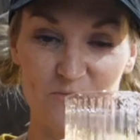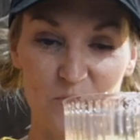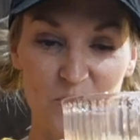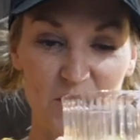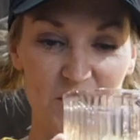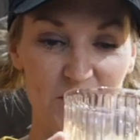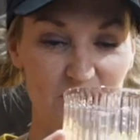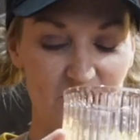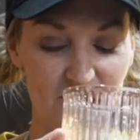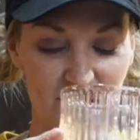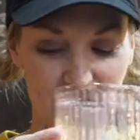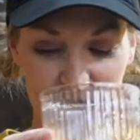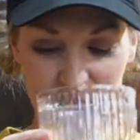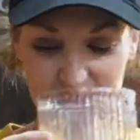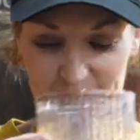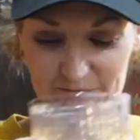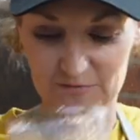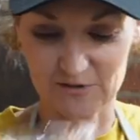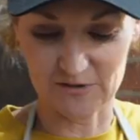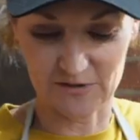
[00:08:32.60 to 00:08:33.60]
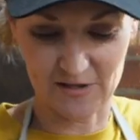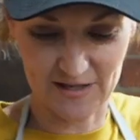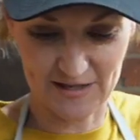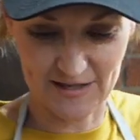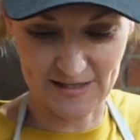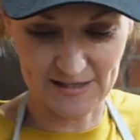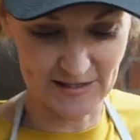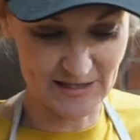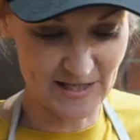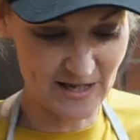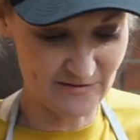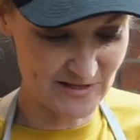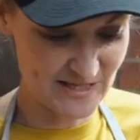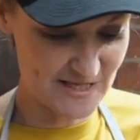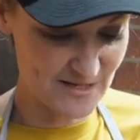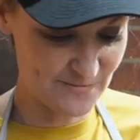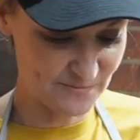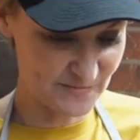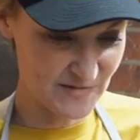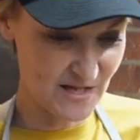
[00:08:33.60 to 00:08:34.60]
beautiful? Oh, I love
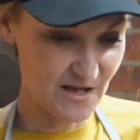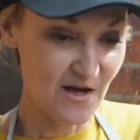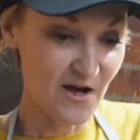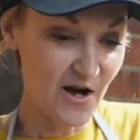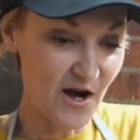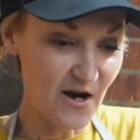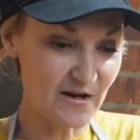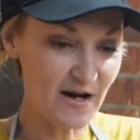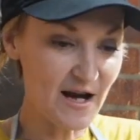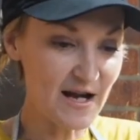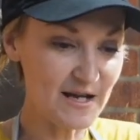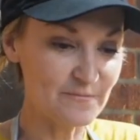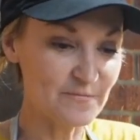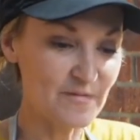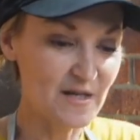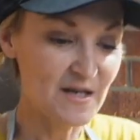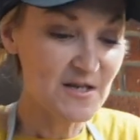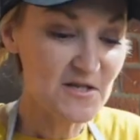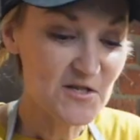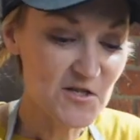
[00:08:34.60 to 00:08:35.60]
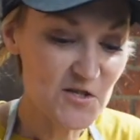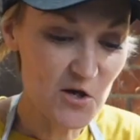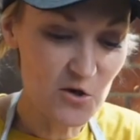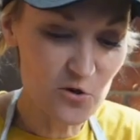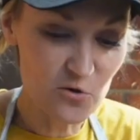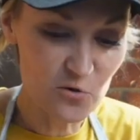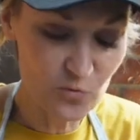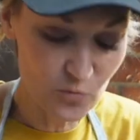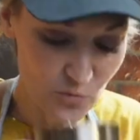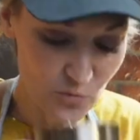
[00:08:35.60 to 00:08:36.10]
it. All right, so